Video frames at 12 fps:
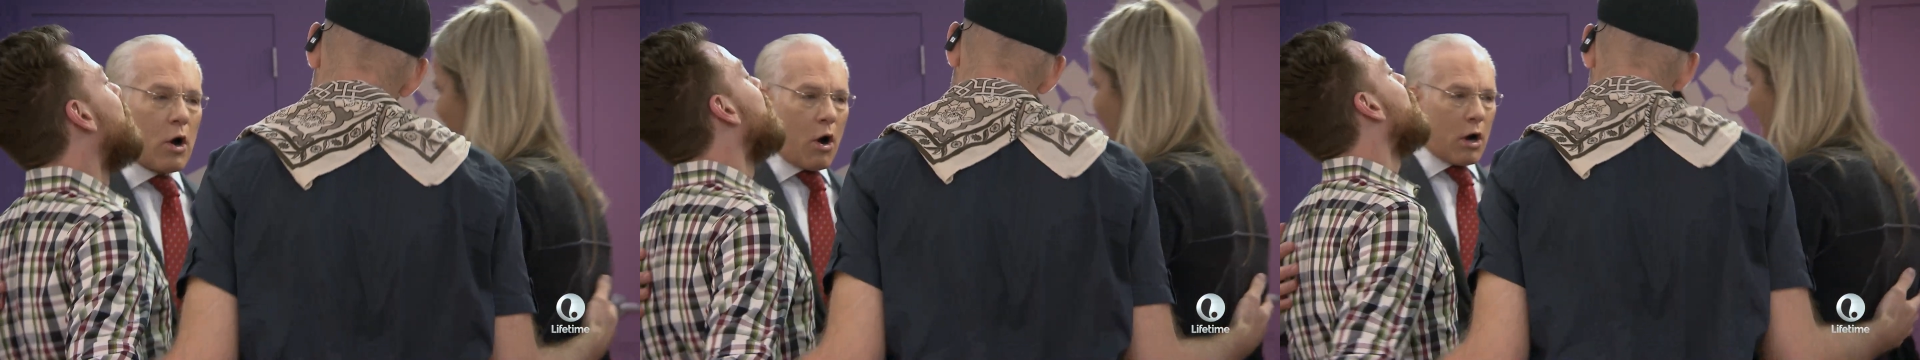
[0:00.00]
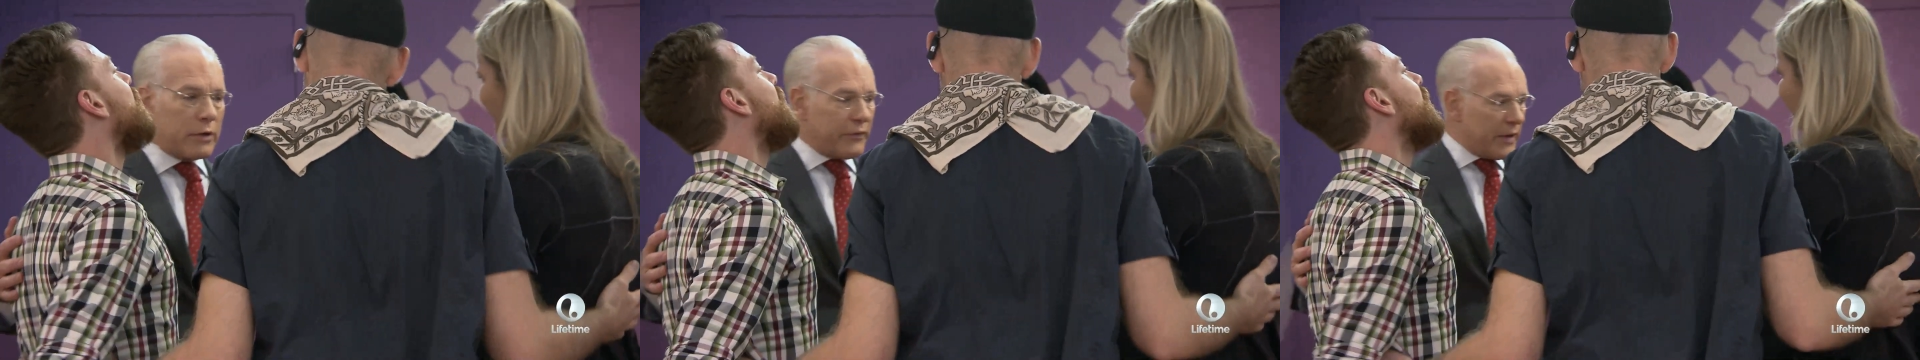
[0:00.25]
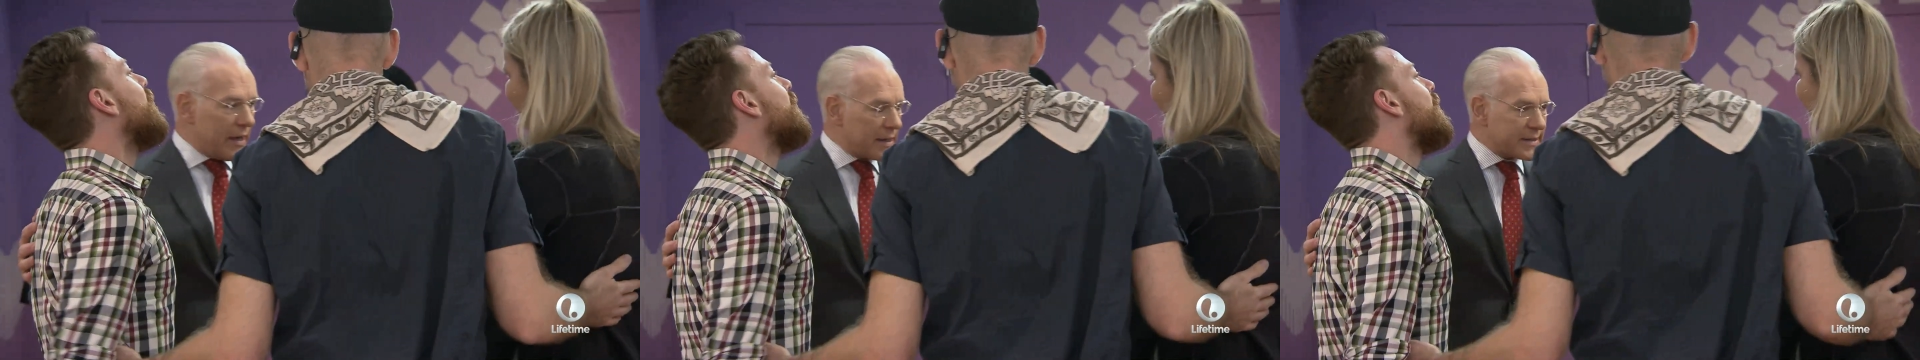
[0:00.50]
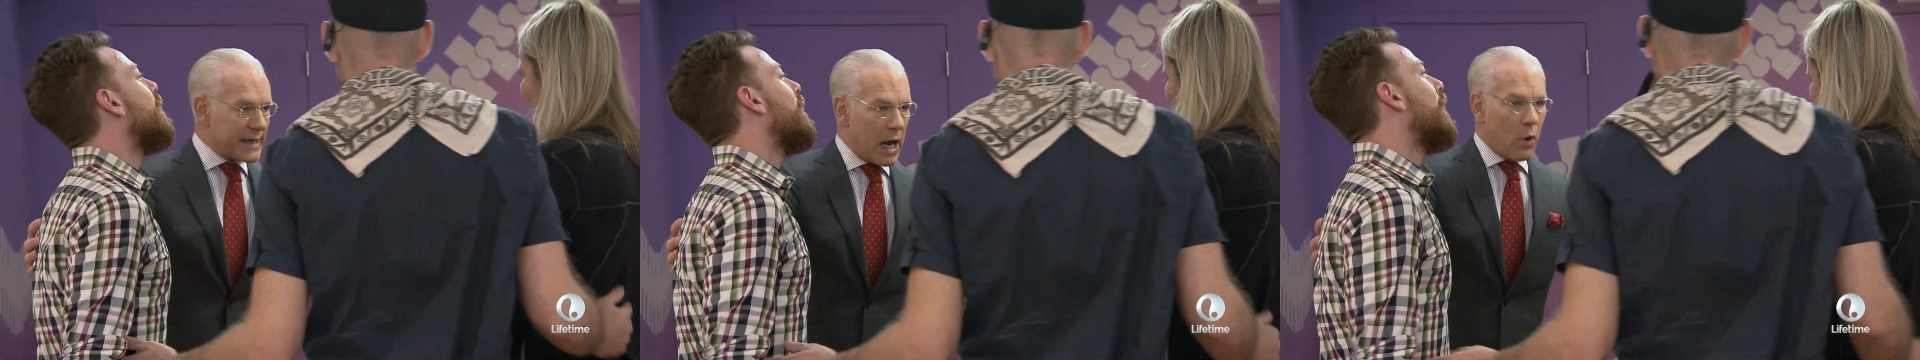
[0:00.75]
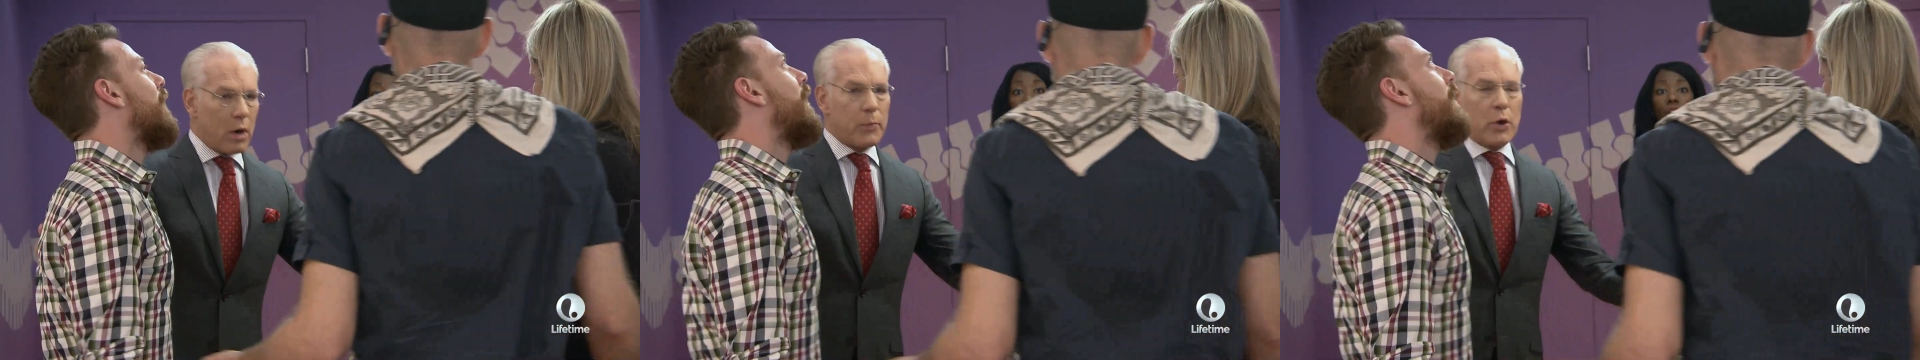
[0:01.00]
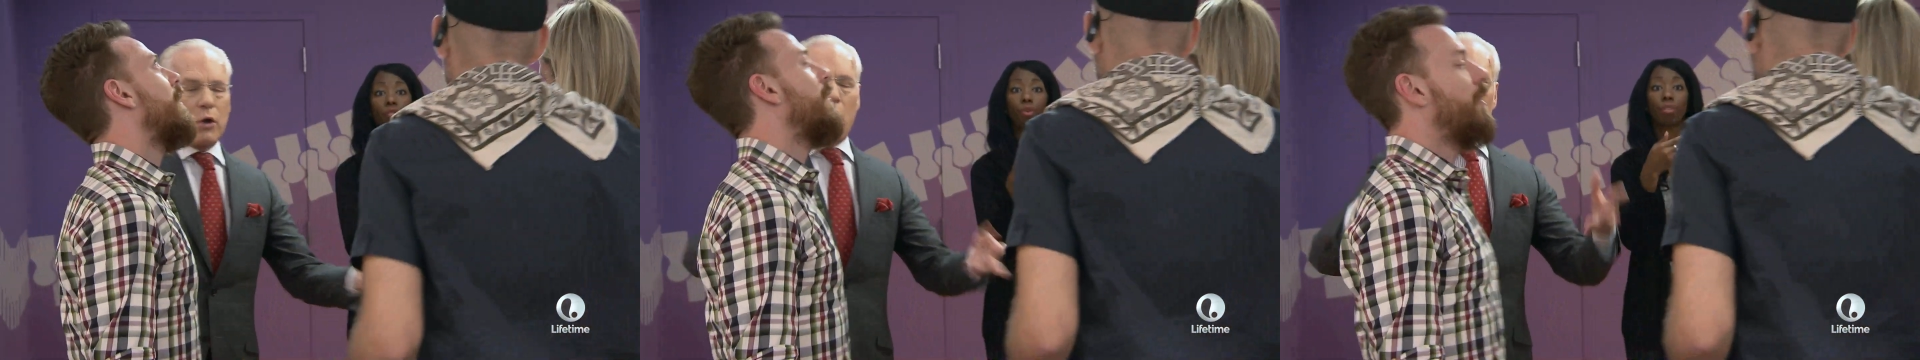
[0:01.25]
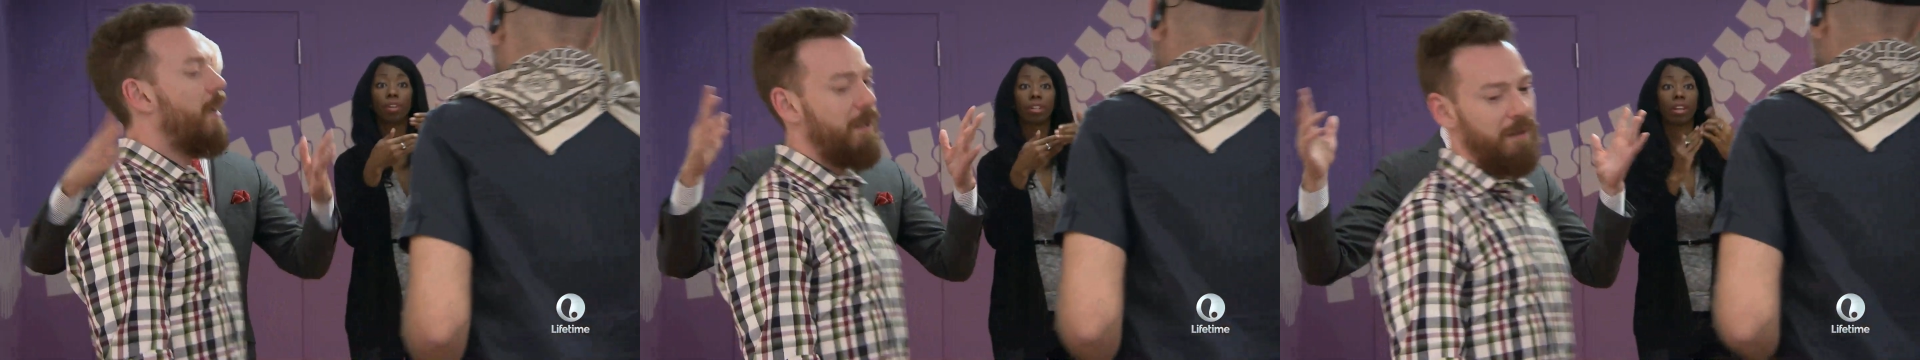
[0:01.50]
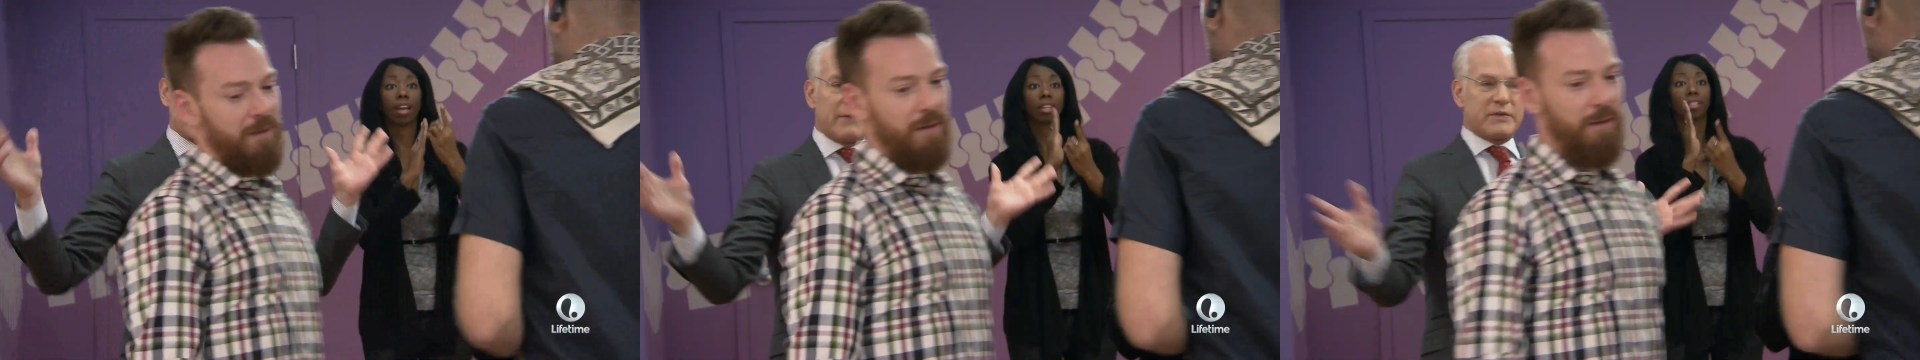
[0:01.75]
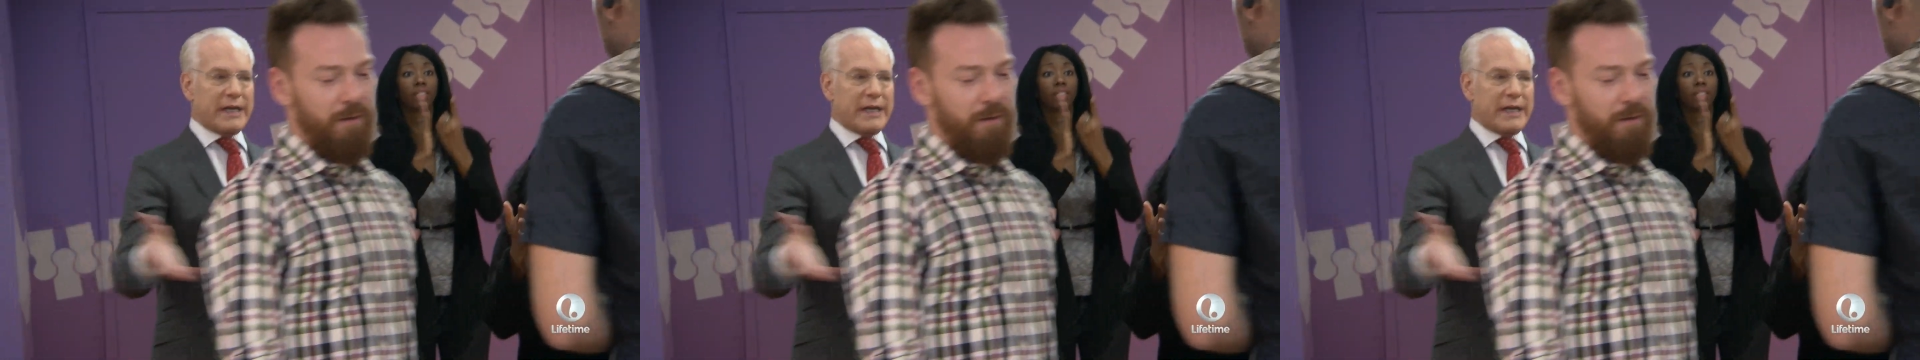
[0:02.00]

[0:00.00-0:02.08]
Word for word: hard for the next hour, pull all your stuff